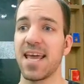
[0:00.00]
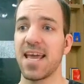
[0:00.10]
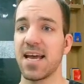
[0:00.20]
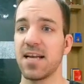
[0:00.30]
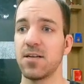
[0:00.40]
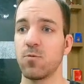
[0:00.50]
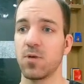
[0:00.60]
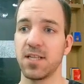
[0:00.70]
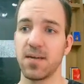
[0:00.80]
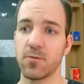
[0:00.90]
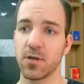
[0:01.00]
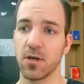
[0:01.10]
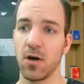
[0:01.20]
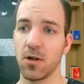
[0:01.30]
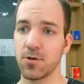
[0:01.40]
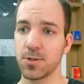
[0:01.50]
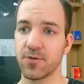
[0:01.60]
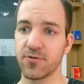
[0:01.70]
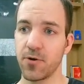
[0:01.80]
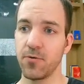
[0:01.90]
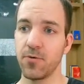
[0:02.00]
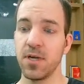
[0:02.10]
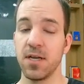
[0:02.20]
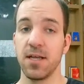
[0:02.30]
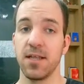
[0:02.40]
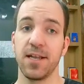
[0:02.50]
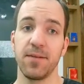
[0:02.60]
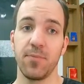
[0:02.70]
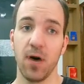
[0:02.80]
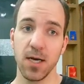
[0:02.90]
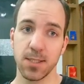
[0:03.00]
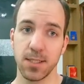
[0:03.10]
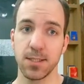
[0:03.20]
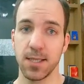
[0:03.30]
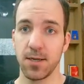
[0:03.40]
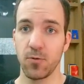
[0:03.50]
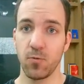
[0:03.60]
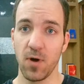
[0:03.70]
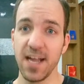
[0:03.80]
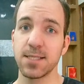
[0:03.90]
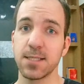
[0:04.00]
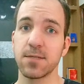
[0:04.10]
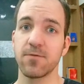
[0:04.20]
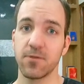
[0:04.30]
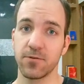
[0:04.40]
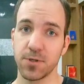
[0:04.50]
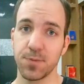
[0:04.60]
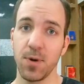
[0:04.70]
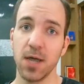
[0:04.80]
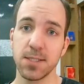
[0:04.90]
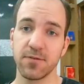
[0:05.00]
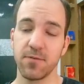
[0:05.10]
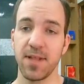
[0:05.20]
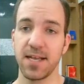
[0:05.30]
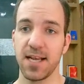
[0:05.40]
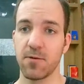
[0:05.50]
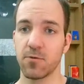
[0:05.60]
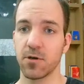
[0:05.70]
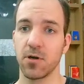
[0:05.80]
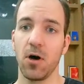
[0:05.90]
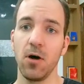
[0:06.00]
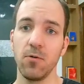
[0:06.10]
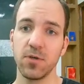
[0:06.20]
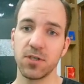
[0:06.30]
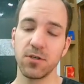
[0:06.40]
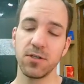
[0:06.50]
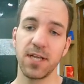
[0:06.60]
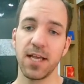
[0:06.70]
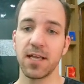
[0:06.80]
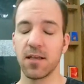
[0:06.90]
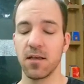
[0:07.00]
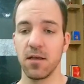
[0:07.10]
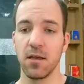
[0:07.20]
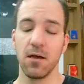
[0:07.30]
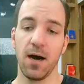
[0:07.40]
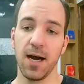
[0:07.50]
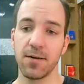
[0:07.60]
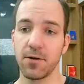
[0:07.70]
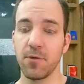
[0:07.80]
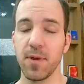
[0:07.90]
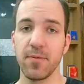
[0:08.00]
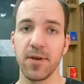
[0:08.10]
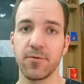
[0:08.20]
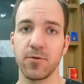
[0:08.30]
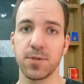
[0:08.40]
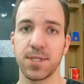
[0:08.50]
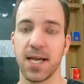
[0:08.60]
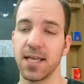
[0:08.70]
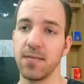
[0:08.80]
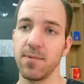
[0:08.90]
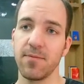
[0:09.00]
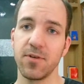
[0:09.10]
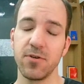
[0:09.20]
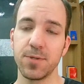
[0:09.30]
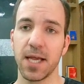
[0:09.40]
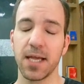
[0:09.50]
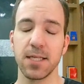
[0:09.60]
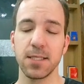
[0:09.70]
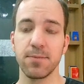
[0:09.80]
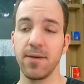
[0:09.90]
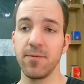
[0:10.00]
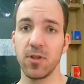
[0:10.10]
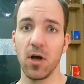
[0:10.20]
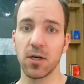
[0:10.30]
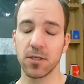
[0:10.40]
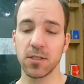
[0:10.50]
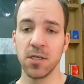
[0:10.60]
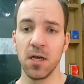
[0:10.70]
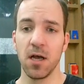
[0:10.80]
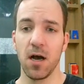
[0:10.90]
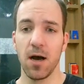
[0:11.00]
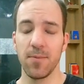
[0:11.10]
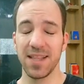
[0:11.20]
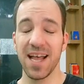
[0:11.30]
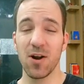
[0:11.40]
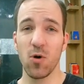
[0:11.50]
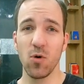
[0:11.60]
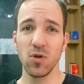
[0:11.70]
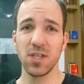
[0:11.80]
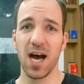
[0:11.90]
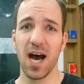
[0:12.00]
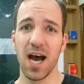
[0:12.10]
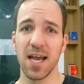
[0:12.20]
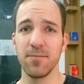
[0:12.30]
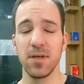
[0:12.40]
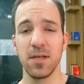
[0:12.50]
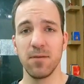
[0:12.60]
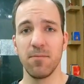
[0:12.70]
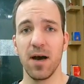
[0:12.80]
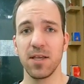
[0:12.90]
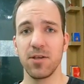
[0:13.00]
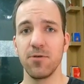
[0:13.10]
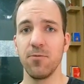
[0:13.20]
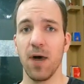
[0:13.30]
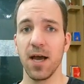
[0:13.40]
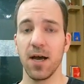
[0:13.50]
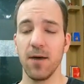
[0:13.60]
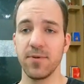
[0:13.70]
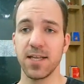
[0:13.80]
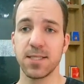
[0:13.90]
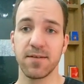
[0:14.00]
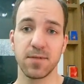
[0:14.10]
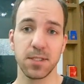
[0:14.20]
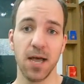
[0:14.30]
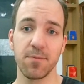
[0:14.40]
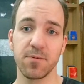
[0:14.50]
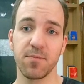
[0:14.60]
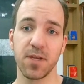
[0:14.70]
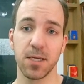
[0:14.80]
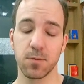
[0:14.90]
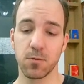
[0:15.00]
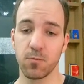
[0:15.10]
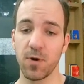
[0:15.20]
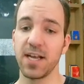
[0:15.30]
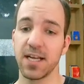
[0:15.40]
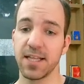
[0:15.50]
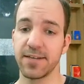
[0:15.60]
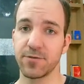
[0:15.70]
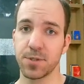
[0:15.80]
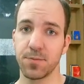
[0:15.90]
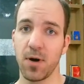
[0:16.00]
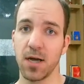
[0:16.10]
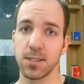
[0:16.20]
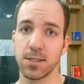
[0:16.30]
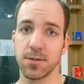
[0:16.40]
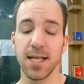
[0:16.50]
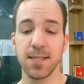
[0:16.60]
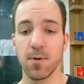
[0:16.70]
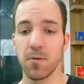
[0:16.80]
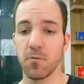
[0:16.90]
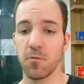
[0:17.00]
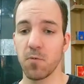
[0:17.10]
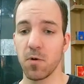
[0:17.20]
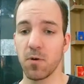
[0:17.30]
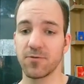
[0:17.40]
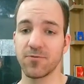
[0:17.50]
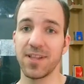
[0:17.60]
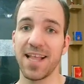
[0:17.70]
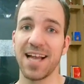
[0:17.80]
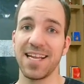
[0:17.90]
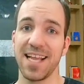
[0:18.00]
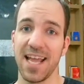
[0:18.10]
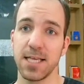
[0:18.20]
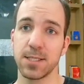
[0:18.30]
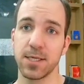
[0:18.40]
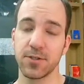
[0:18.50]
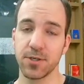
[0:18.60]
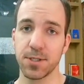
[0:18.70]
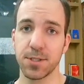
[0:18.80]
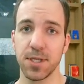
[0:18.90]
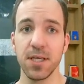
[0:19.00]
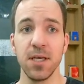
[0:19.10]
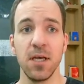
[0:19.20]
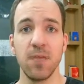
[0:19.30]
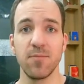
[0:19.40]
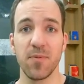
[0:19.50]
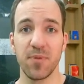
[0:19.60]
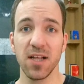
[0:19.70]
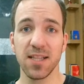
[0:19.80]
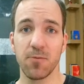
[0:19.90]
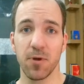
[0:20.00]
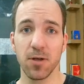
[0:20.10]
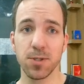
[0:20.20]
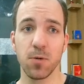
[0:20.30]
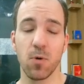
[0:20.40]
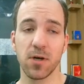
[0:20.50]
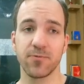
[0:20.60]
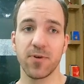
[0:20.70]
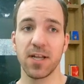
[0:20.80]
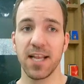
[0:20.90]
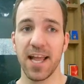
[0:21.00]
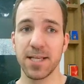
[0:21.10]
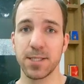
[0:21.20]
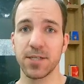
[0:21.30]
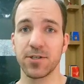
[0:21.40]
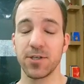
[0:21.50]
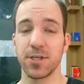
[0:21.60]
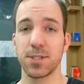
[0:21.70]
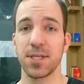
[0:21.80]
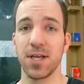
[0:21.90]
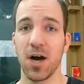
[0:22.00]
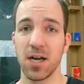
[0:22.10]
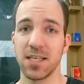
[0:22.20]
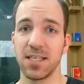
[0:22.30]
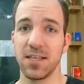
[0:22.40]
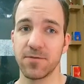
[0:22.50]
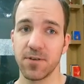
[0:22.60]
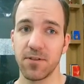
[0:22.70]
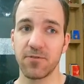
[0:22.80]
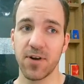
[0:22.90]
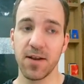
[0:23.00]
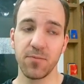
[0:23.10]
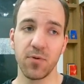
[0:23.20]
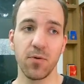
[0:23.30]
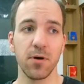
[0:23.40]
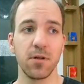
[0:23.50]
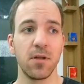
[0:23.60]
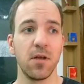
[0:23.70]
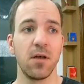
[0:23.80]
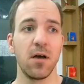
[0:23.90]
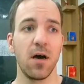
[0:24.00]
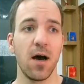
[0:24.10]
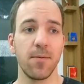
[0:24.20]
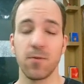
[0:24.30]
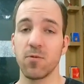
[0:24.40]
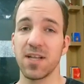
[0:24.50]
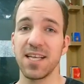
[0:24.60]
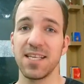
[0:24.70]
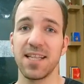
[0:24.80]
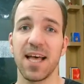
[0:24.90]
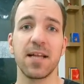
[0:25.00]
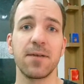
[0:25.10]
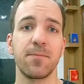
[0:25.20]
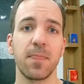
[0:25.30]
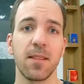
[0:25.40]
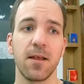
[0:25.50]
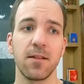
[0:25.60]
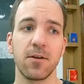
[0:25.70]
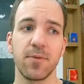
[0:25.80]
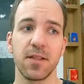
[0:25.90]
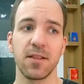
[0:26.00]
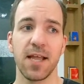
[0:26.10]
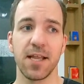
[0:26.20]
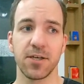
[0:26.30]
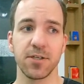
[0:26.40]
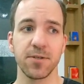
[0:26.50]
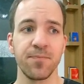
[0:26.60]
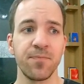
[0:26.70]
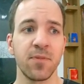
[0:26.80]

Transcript: And when the network call goes through, then it pauses and waits for the response from that network call, which could take, I don't know, maybe up to a second, maybe 2 seconds, maybe longer. And that whole time, my UI updates have stopped because we're waiting on that response. So that's why we want to run that asynchronously. But beyond that, we also want to run it asynchronously on a different thread pool. And we'll get to that a little bit later.